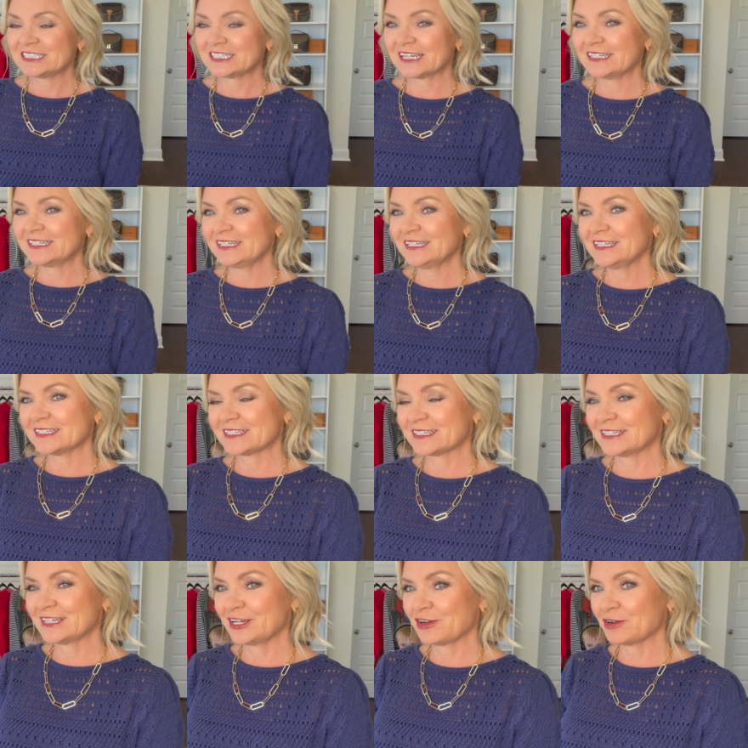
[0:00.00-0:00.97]
JD is
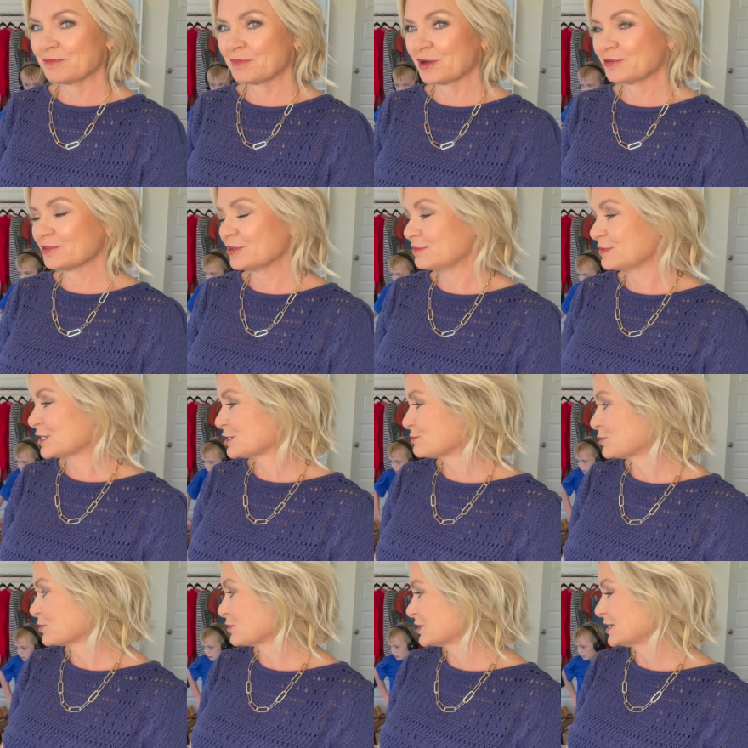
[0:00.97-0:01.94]
in here in my room this
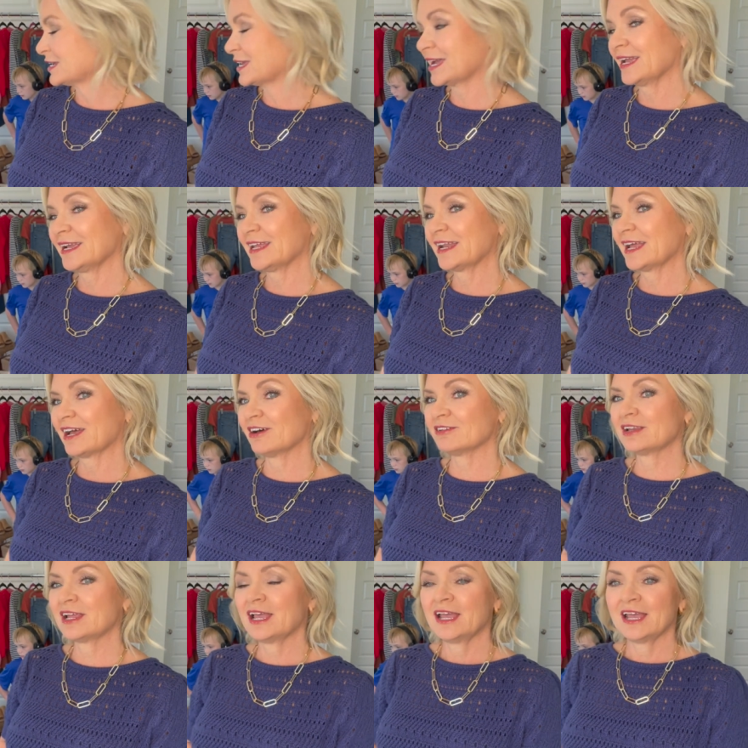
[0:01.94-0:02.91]
morning hanging
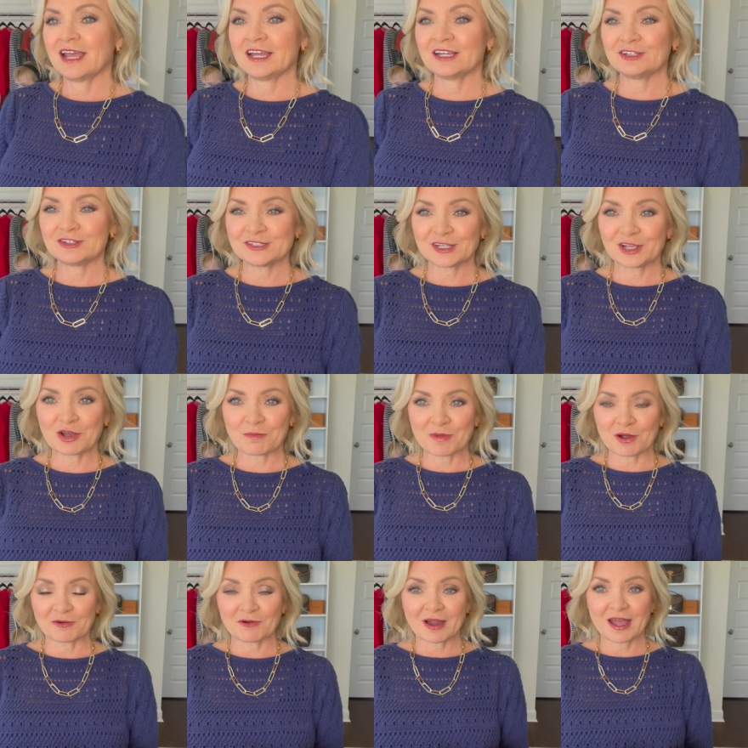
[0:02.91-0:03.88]
out. And you see on
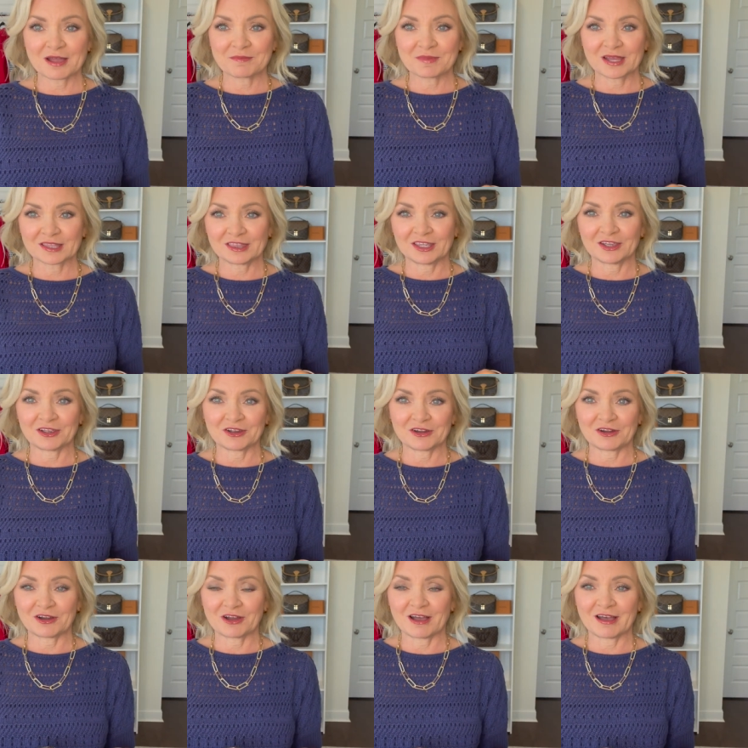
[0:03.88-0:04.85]
my rack back
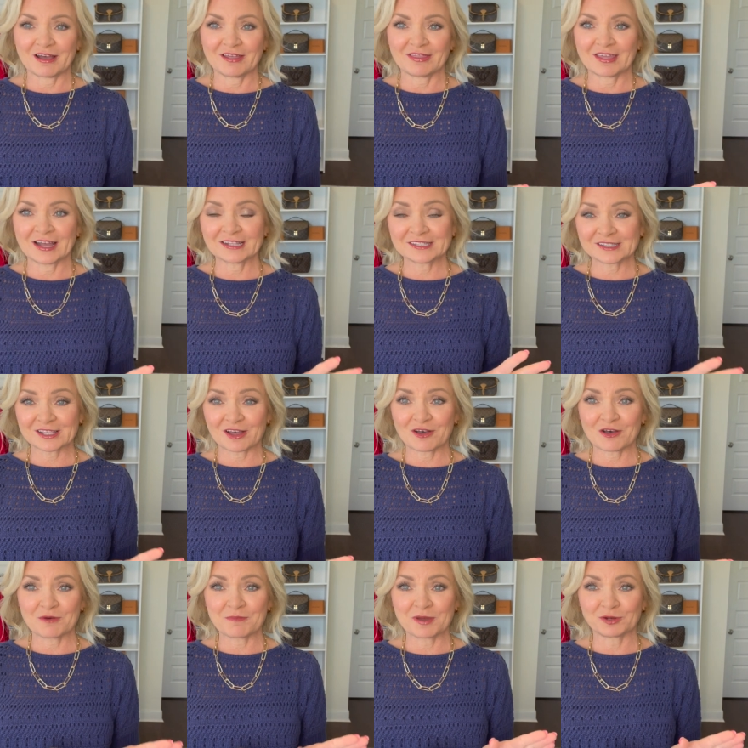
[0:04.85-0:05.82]
there, uh, that's
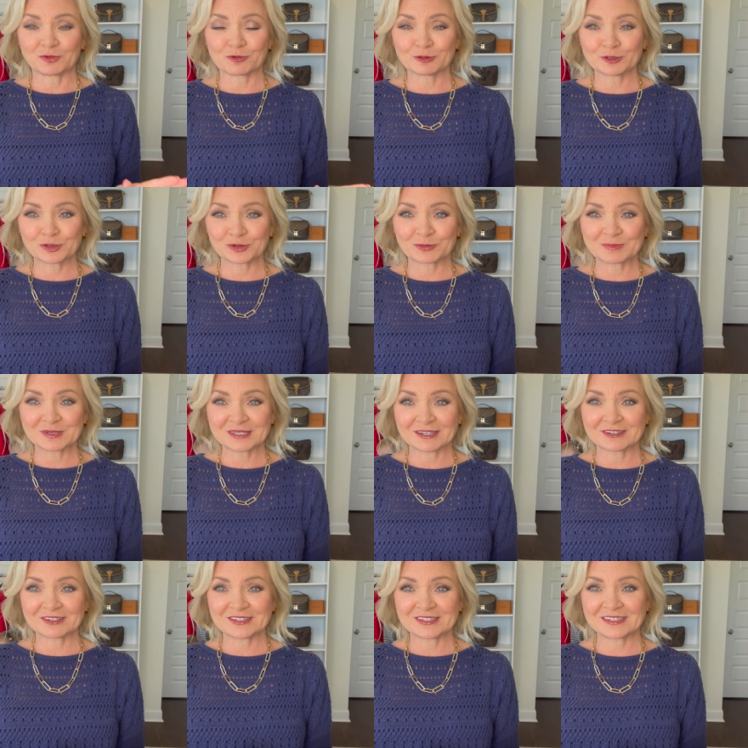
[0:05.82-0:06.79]
all my Nordstrom
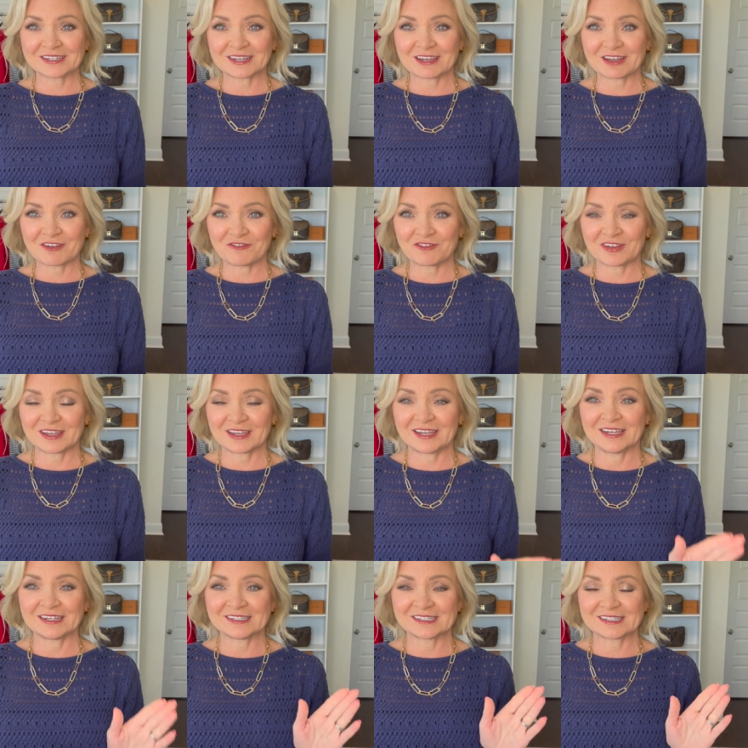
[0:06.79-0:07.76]
sale stuff.
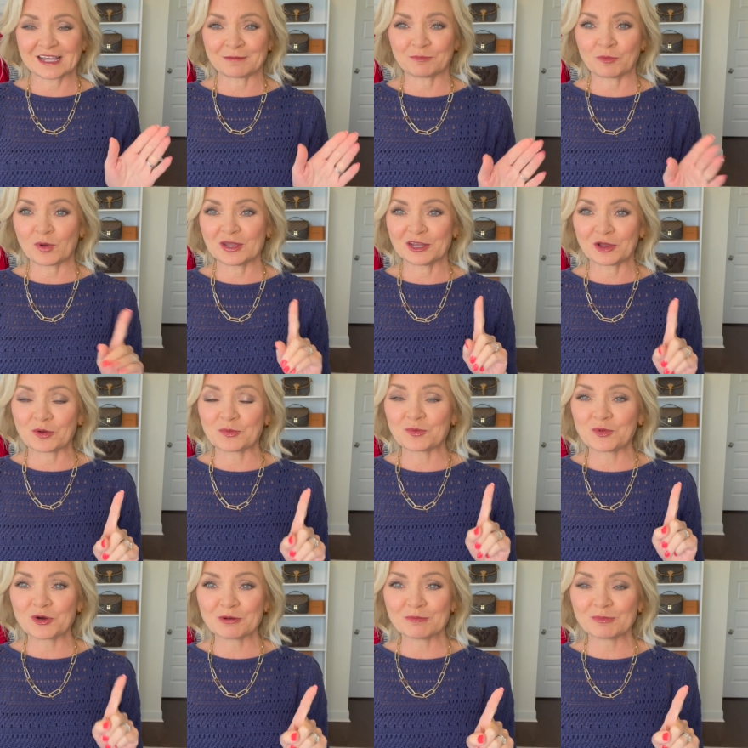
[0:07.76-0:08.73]
It's I'm waiting on
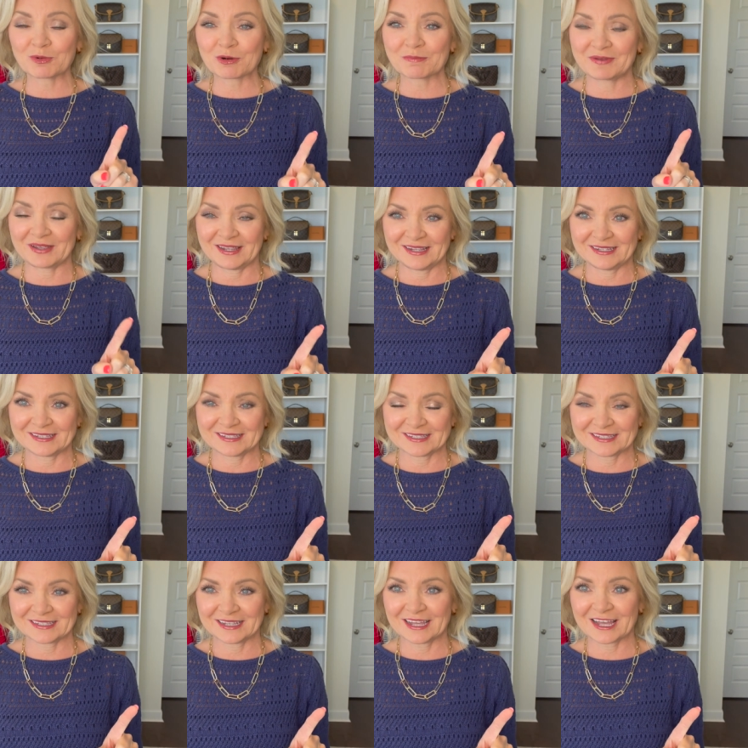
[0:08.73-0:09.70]
one more
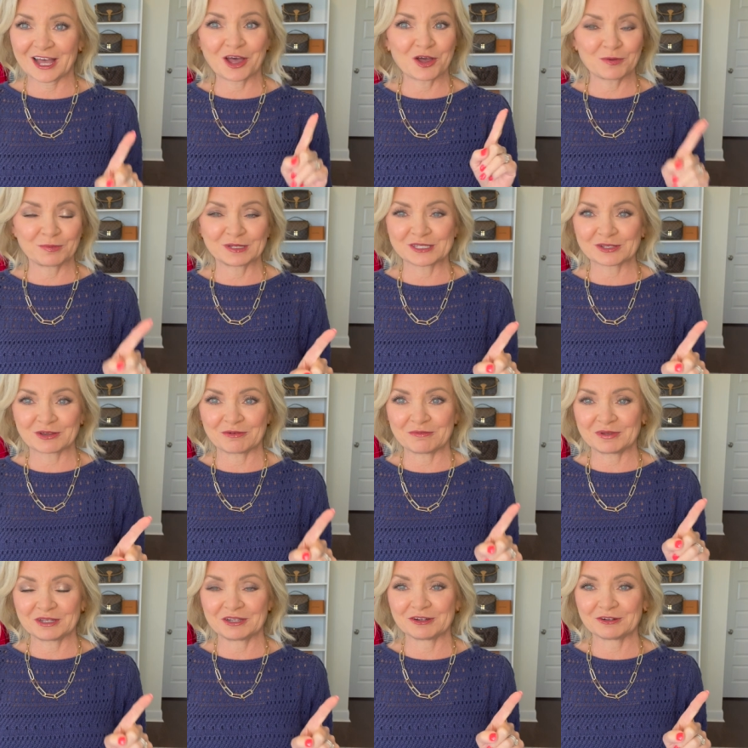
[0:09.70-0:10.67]
piece. I hope it's gonna
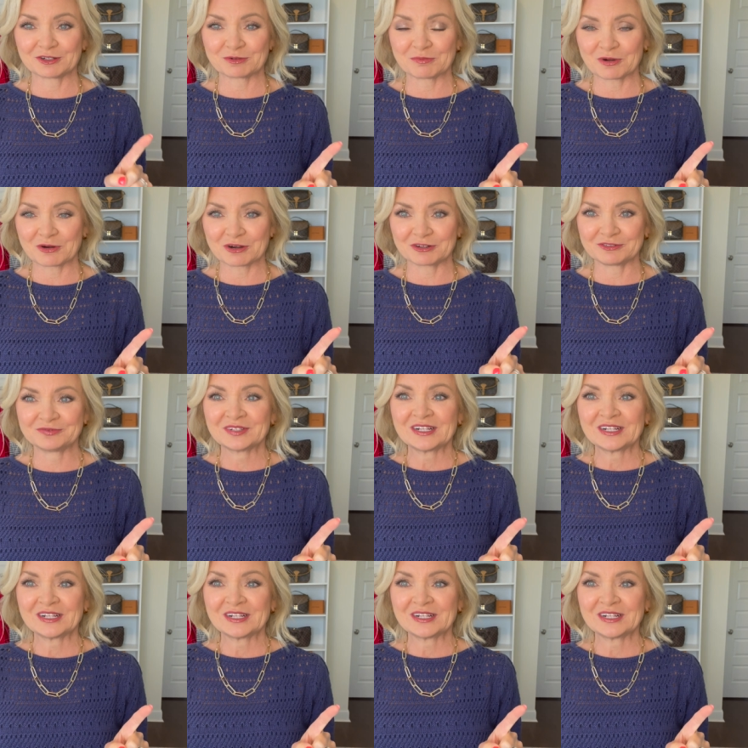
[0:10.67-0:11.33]
be here tomorrow.